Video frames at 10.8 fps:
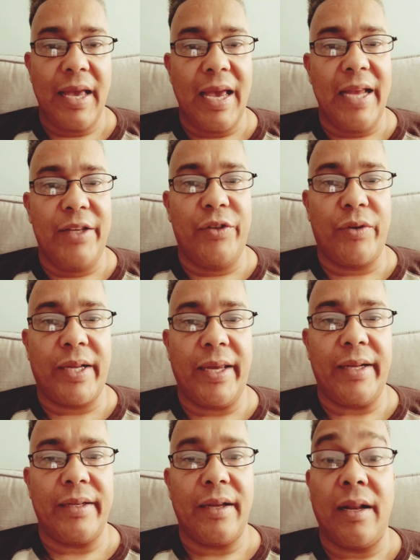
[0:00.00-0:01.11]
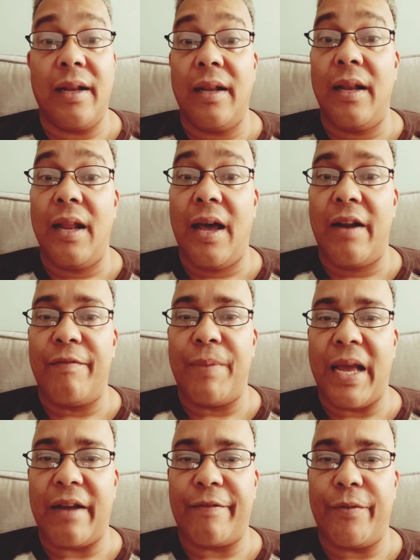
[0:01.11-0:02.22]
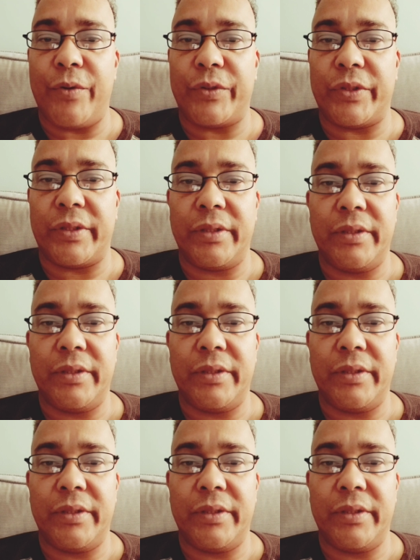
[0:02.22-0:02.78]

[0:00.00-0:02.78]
educate a lot of black folks.